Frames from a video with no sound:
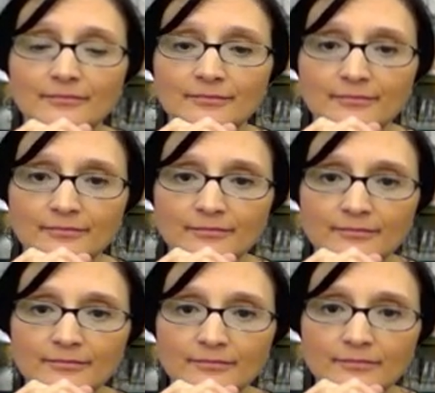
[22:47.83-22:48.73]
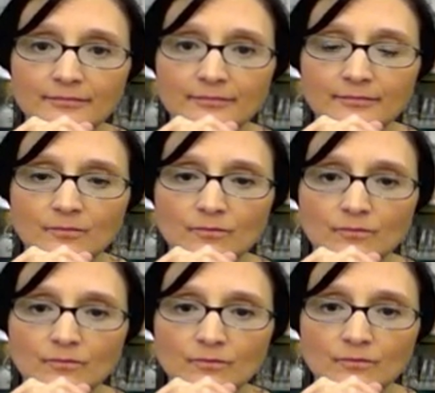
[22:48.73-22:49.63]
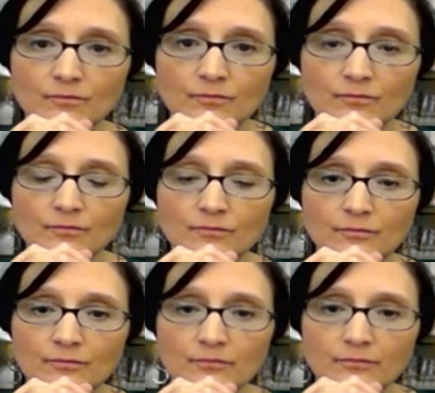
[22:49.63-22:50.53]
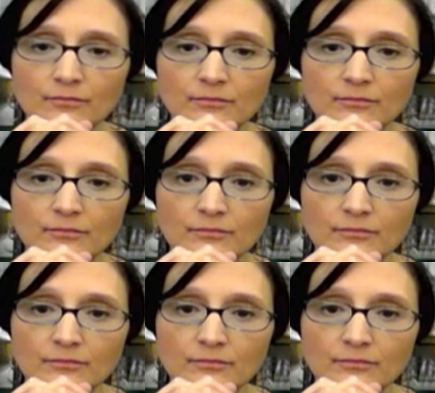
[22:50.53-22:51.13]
No words are spoken by the person on screen.